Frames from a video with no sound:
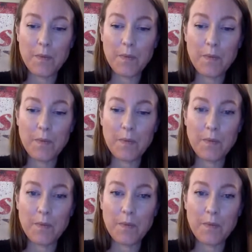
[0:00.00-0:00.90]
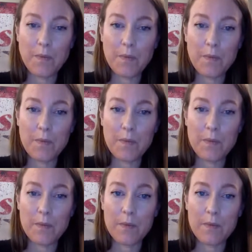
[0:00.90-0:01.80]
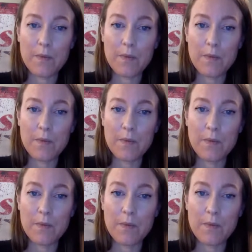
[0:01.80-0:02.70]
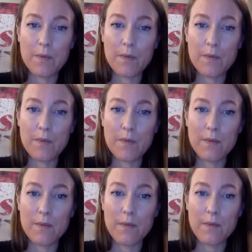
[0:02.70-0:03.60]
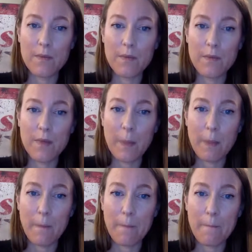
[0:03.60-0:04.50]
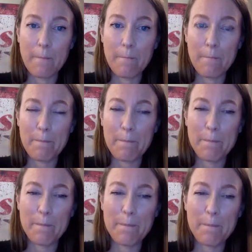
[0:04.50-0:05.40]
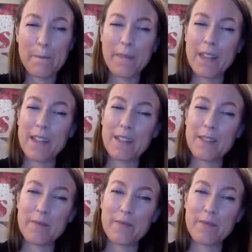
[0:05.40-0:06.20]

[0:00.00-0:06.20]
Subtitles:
[no speech]